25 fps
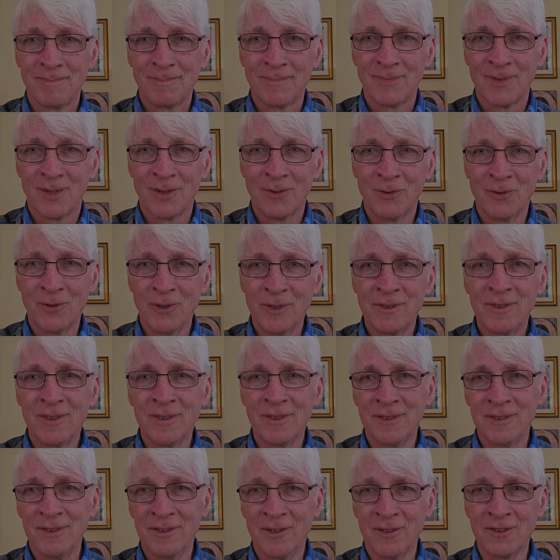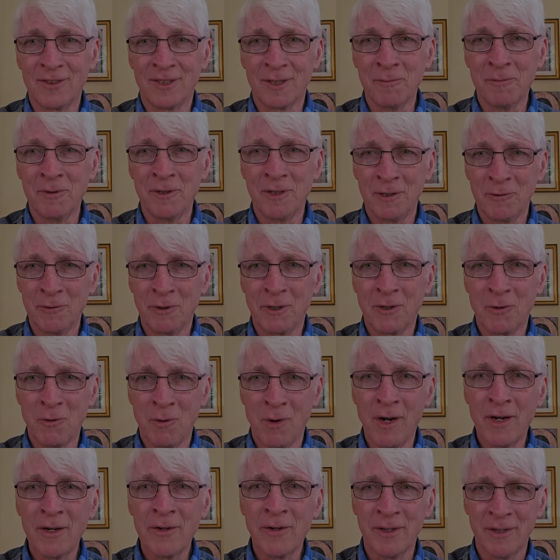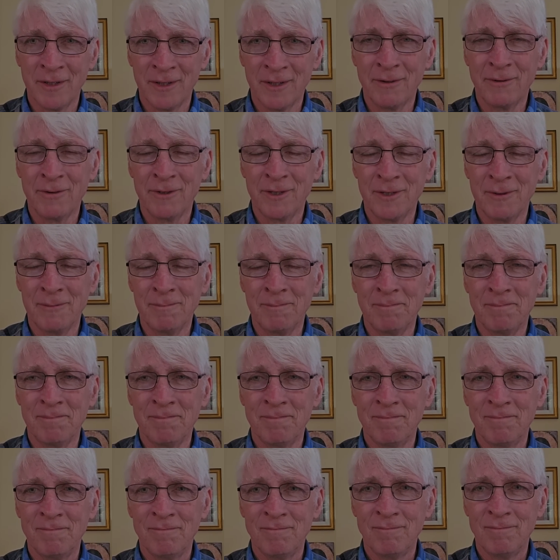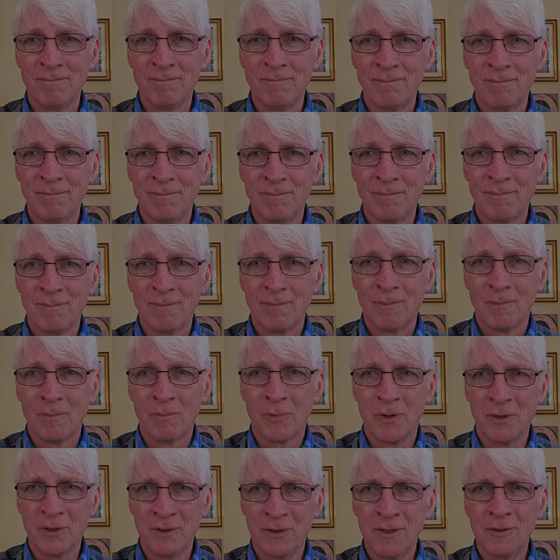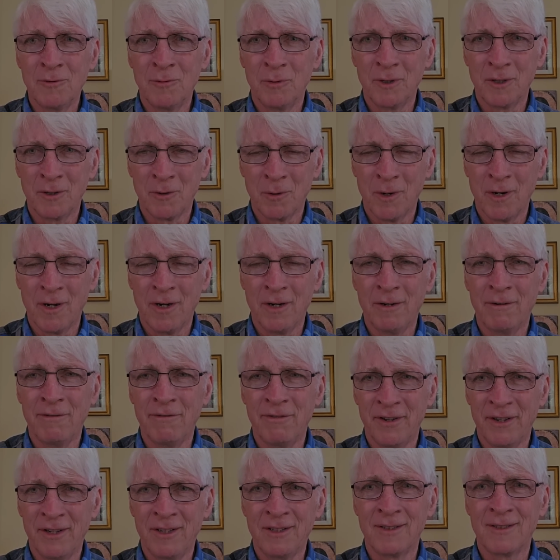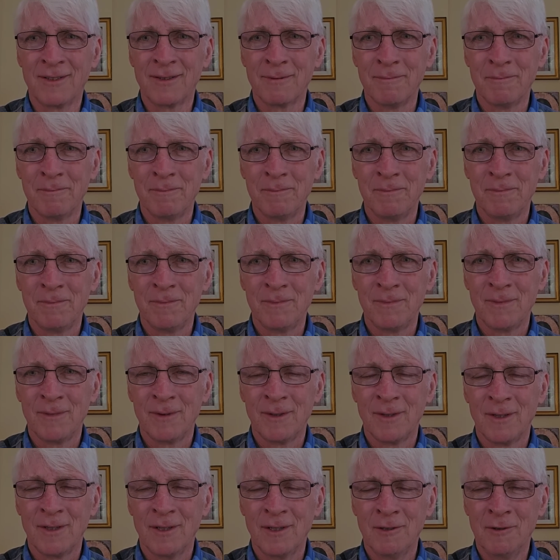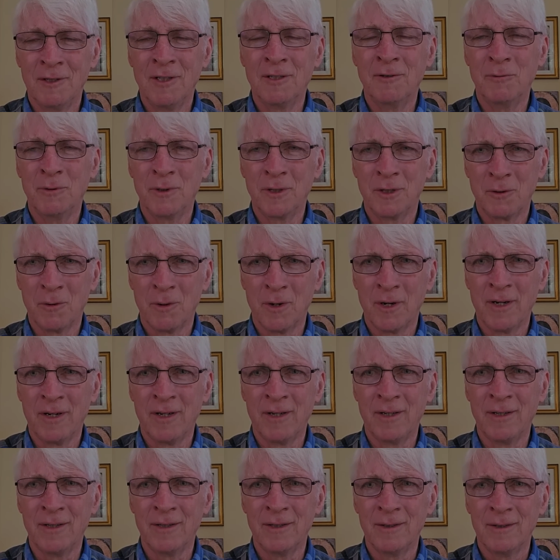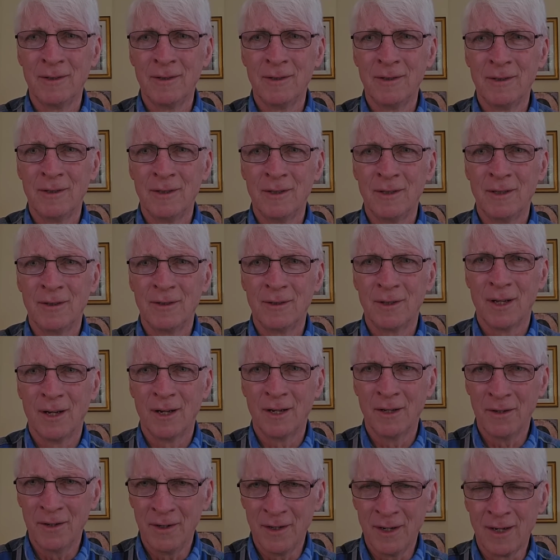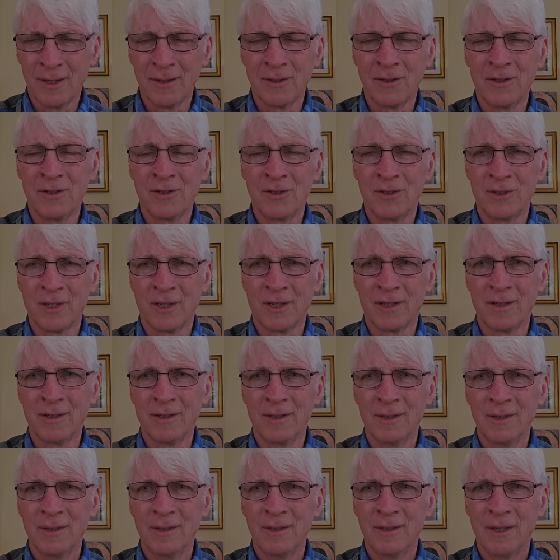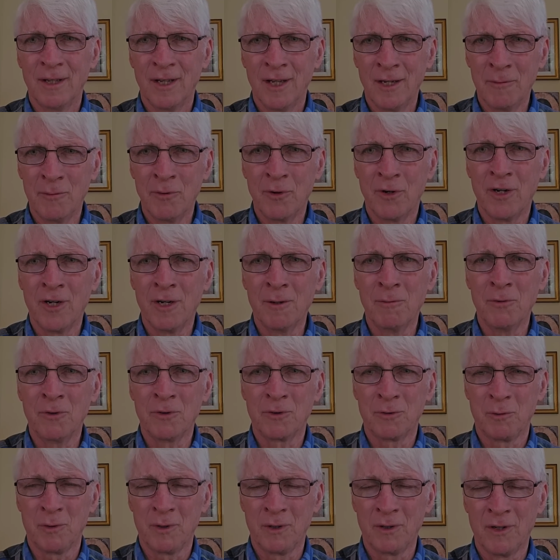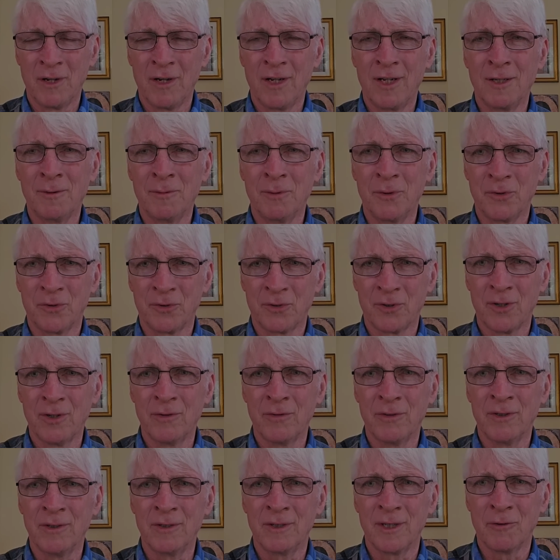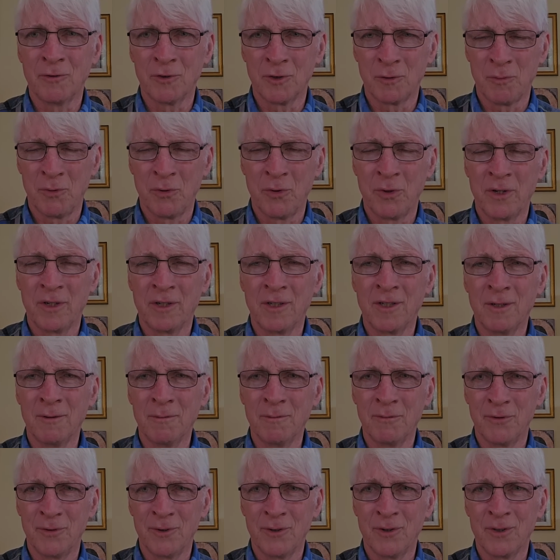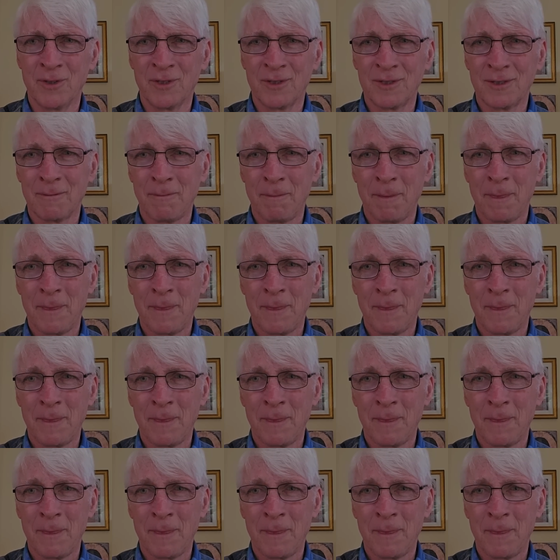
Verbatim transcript: The Lord didn't ultimately require it of him, but it did require faith. It did require a knowledge that Abraham was a reliable servant that was putting him first.